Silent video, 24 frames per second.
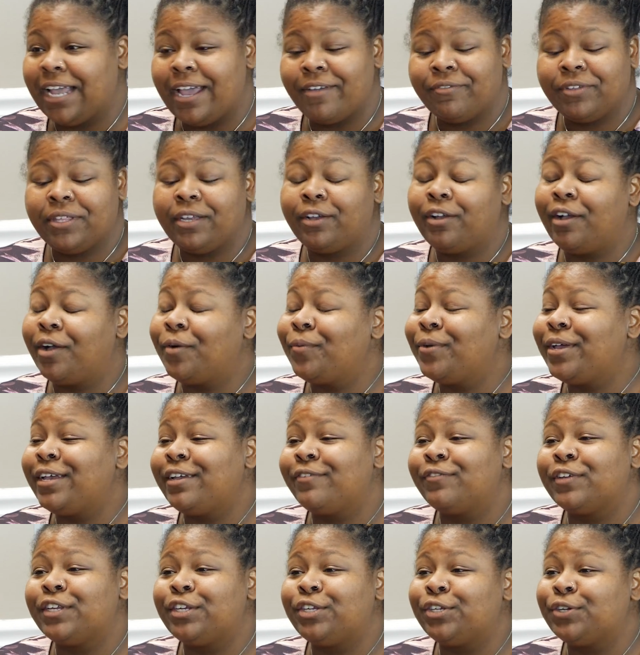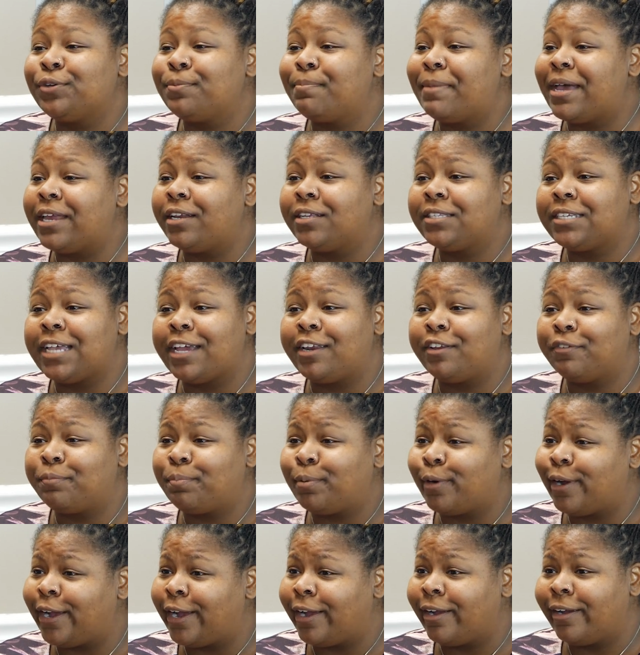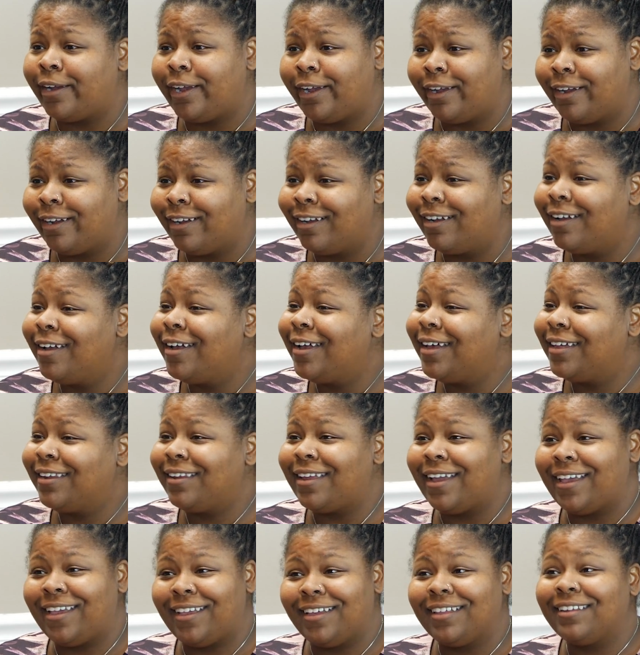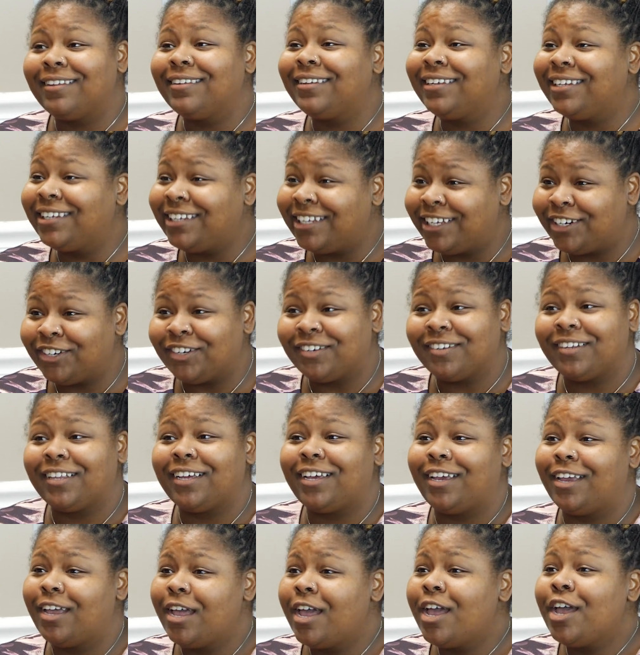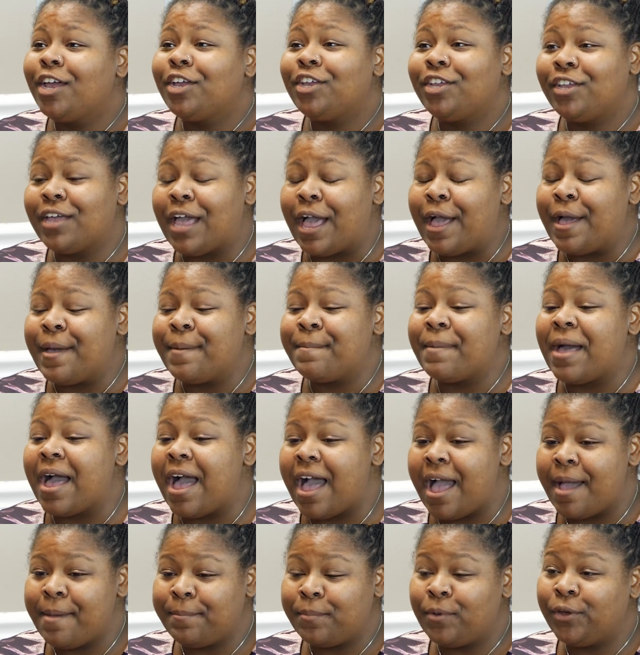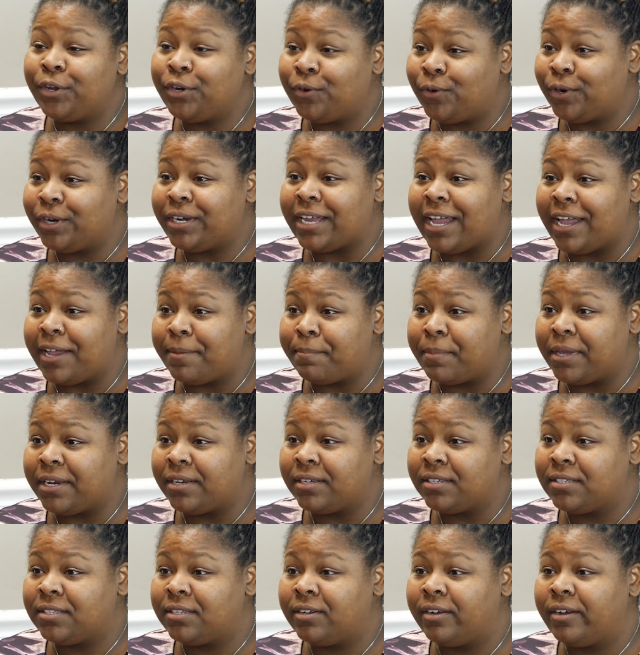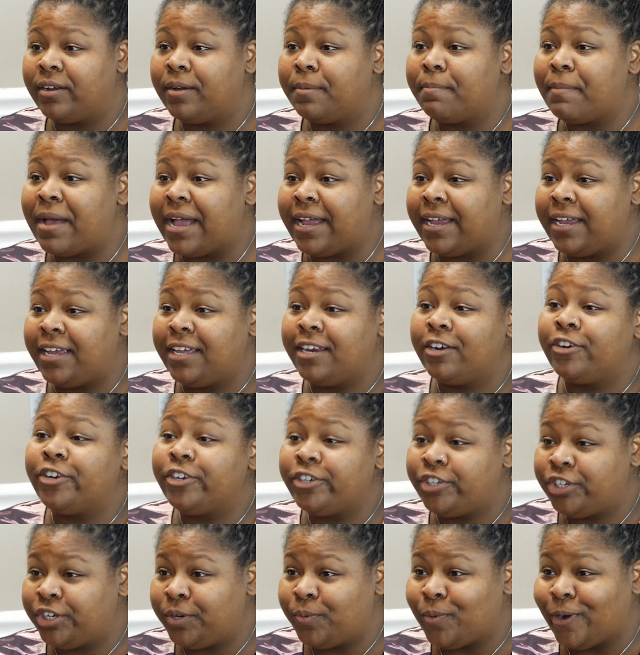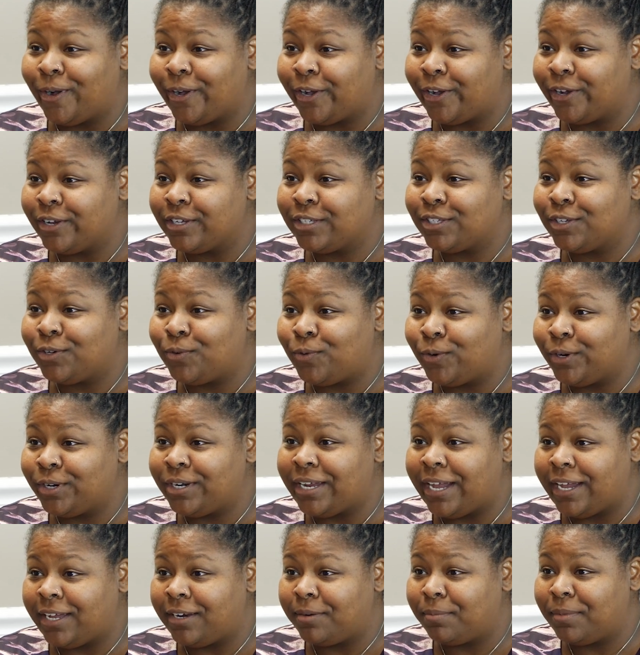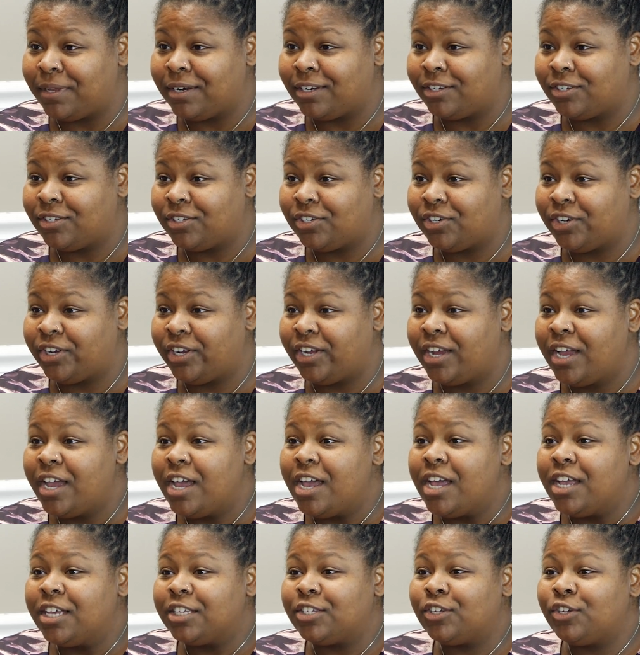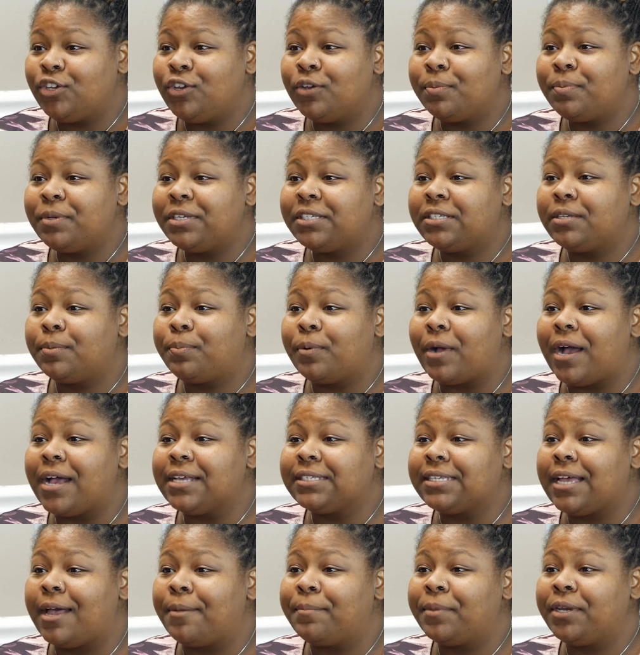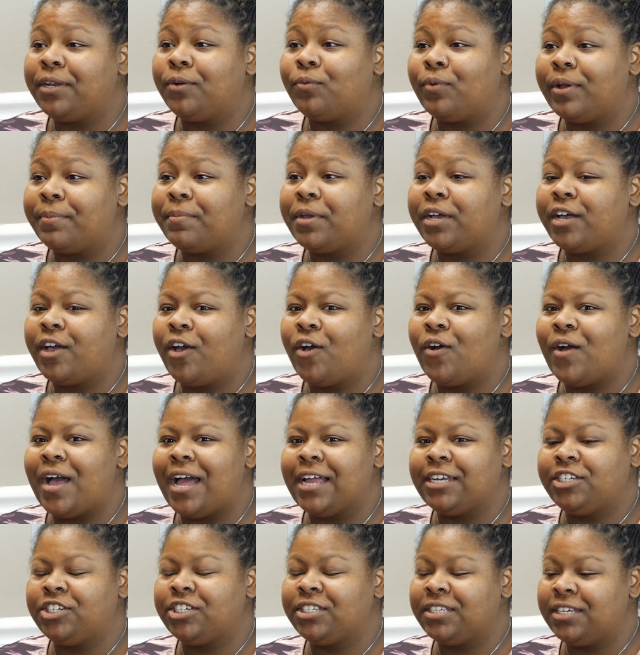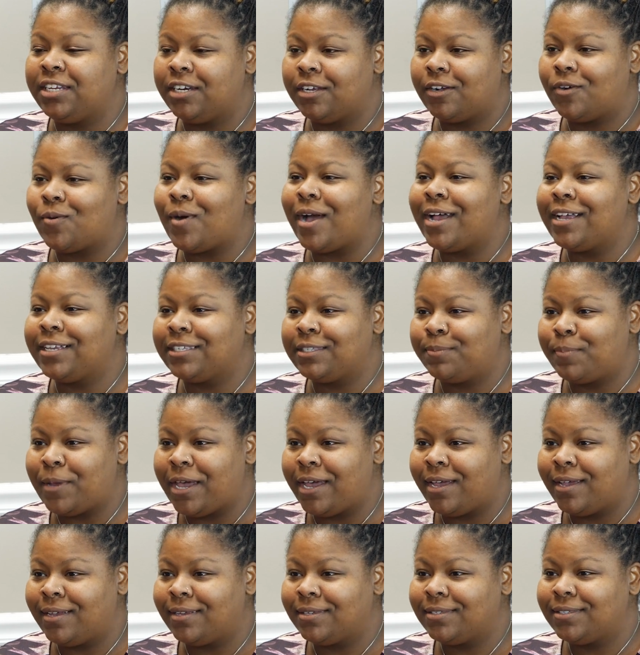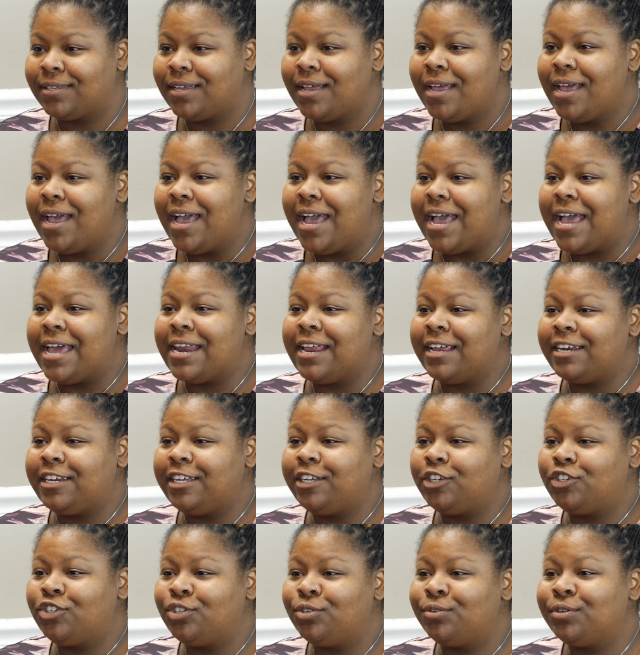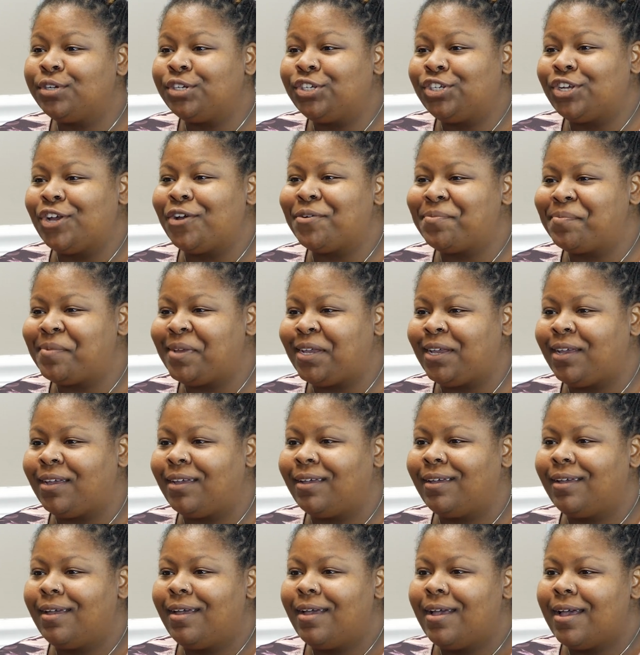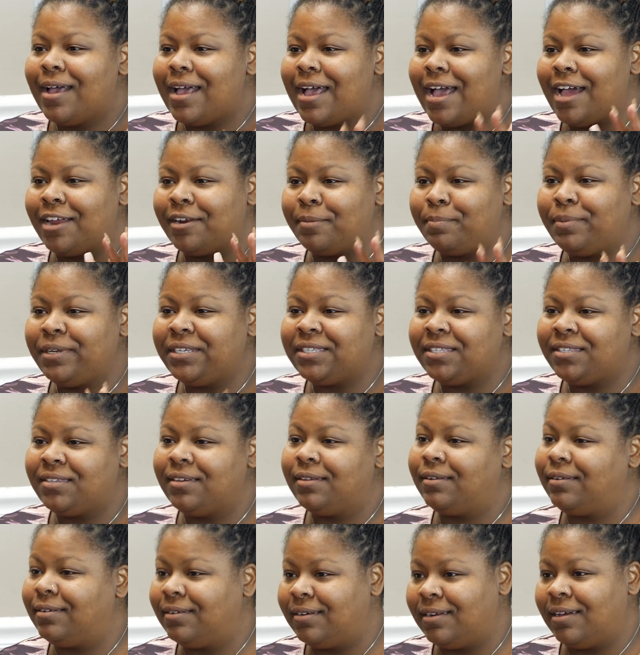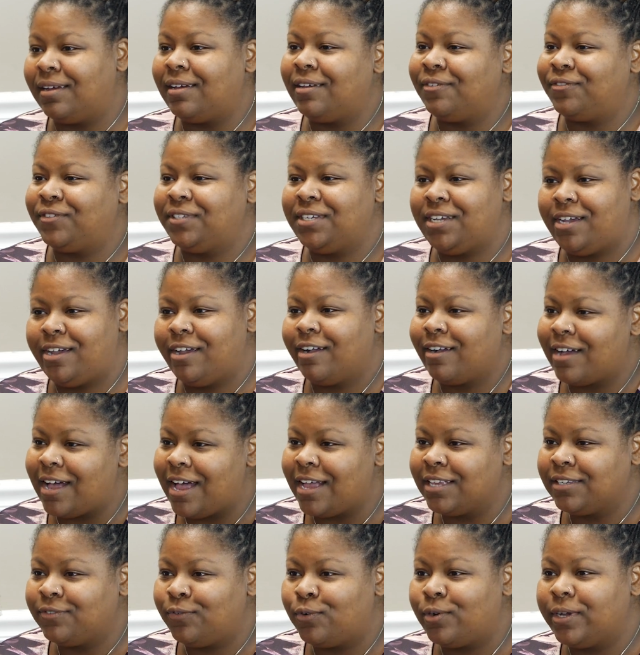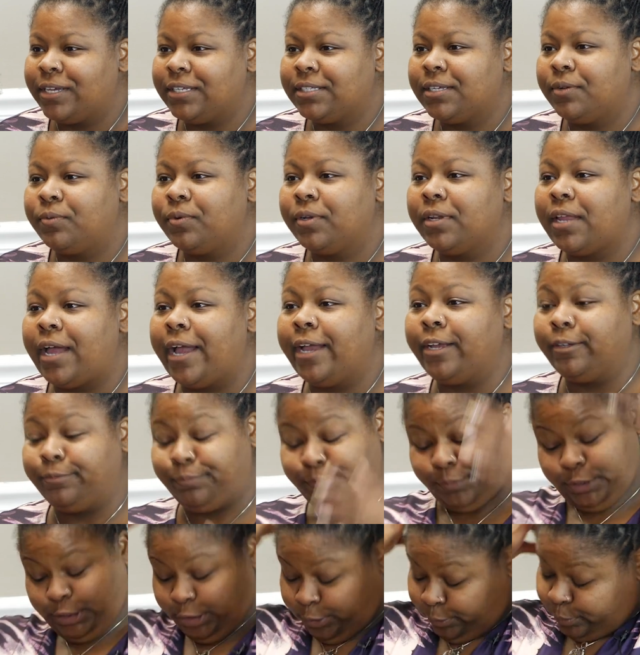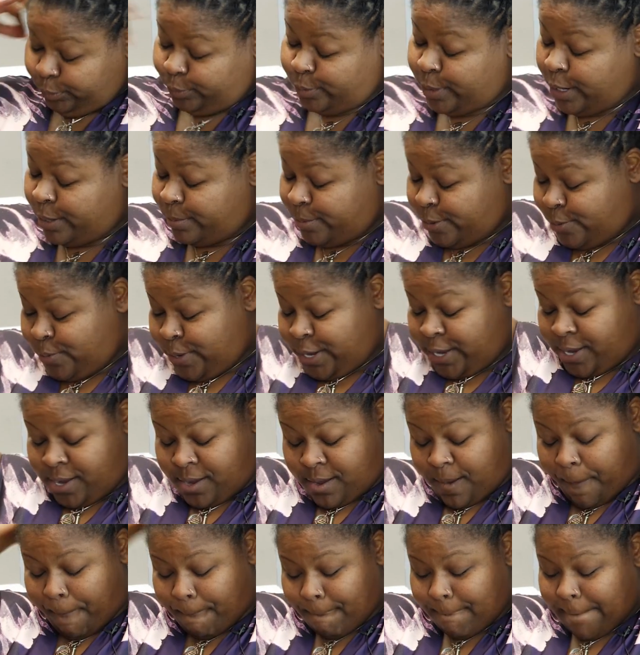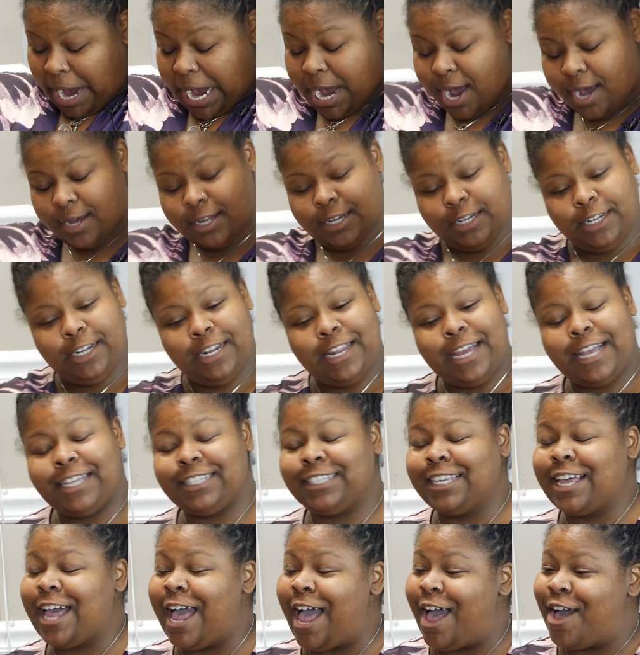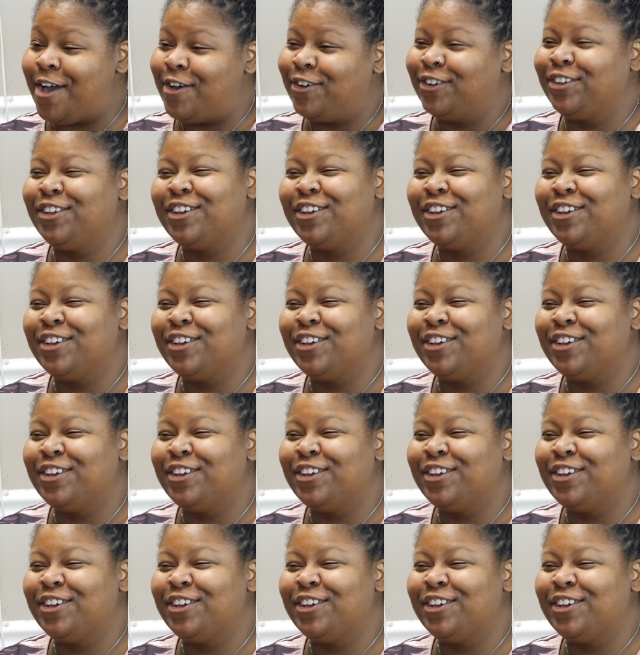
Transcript: Everything. Girl, we even do meditative prayer here. Like literally. I'm an ordained minister. My energy worker is an ordained minister. So you'll be surprised how many women go, I just need a quiet space and I need you to show me how to be still enough to hear God's voice. And we're like, well, queen, let's go.